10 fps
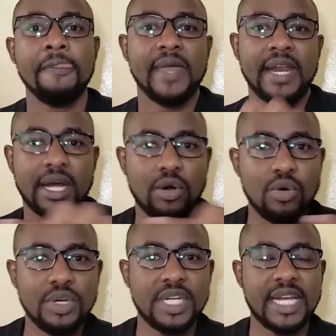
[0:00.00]
and a
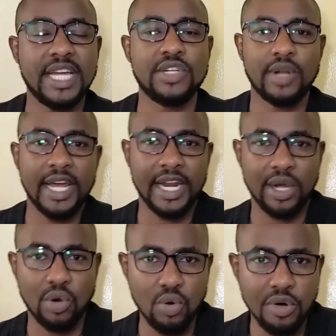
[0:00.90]
good title and a
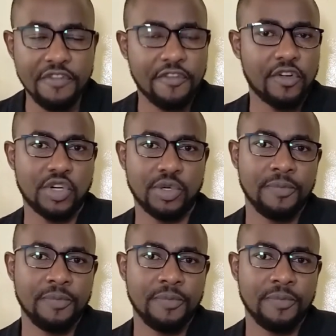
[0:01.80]
good photo,